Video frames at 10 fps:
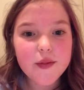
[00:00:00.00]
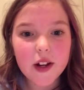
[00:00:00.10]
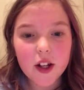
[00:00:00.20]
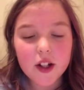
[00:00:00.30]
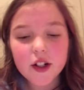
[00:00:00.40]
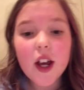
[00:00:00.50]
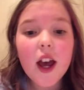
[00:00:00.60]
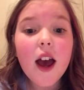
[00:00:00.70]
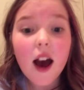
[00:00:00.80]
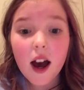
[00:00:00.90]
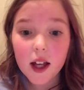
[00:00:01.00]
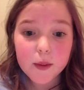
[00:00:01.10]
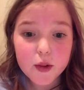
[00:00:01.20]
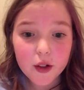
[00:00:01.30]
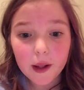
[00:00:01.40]
video, I am
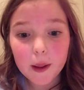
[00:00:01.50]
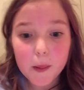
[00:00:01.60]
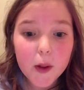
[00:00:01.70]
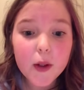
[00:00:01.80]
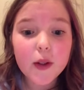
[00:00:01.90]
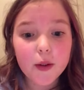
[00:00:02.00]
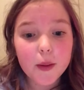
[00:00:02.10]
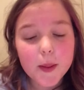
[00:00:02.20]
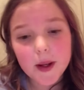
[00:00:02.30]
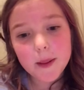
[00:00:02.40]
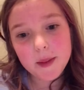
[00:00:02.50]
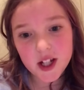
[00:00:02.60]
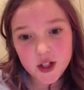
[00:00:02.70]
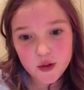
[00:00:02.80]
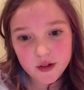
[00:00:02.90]
showing you my
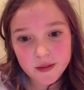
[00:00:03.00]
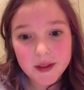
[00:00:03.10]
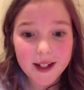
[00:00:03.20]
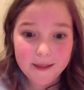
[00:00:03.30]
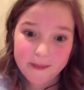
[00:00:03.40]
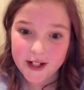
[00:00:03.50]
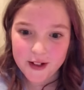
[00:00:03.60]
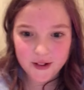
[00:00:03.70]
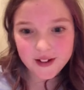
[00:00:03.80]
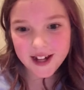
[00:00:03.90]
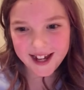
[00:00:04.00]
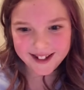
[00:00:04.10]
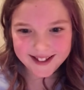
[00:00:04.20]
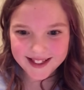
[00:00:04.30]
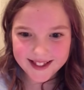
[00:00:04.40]
bedroom in my new
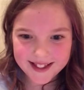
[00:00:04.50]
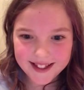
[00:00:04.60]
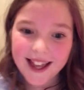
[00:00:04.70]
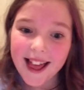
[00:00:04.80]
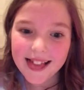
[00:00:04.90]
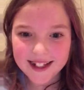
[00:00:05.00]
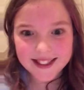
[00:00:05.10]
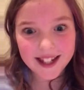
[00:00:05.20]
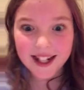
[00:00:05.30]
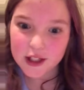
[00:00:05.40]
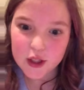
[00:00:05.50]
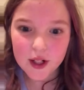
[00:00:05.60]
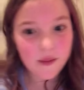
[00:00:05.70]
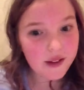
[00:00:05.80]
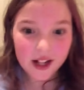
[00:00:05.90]
house. Let's get into the
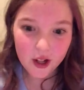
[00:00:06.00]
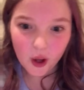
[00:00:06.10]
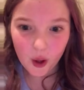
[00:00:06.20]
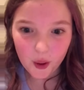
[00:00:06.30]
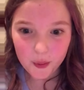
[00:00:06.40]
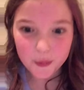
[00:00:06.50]
video.